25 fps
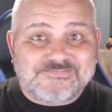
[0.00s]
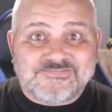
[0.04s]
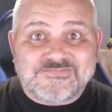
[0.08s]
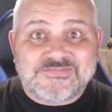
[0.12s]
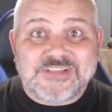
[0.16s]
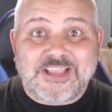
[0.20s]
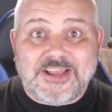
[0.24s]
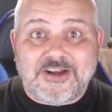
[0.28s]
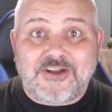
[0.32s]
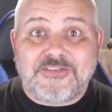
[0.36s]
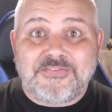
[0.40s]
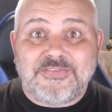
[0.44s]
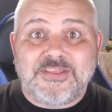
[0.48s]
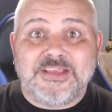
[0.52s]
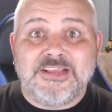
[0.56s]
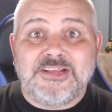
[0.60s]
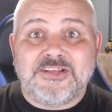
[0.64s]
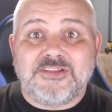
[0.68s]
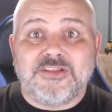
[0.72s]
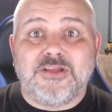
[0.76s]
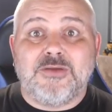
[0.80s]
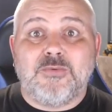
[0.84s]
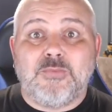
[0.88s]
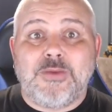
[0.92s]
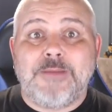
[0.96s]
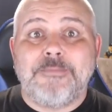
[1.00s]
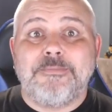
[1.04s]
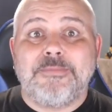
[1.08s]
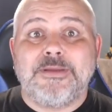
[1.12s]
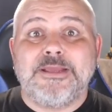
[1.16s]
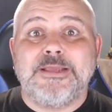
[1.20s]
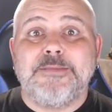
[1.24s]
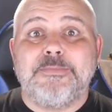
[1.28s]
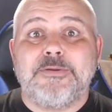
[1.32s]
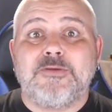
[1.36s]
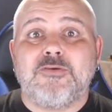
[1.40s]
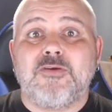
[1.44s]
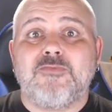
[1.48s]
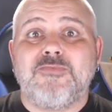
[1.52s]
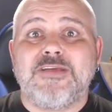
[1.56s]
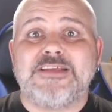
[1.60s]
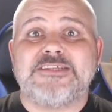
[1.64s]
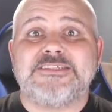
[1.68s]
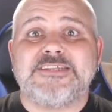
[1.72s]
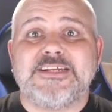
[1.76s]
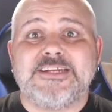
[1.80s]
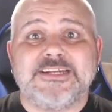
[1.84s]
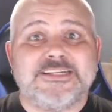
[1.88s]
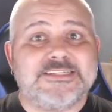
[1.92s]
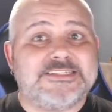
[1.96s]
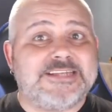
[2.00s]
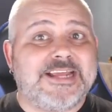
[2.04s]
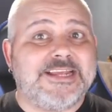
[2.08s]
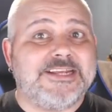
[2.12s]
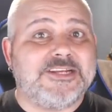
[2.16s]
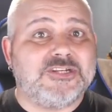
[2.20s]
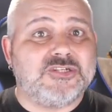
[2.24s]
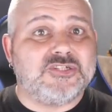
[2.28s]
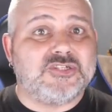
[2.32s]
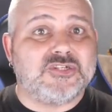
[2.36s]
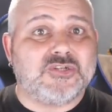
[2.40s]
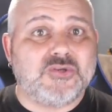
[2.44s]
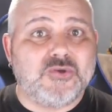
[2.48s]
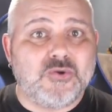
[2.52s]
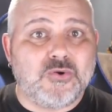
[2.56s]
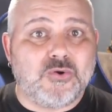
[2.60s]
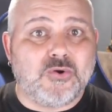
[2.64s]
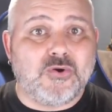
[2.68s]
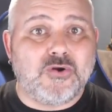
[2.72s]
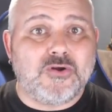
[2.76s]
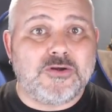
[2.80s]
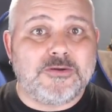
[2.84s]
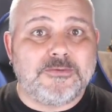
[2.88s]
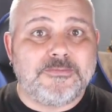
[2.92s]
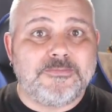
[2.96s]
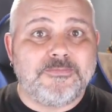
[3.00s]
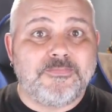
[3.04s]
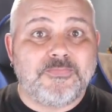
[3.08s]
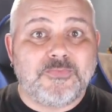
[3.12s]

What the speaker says: and I think that when people are arrested and taken to court,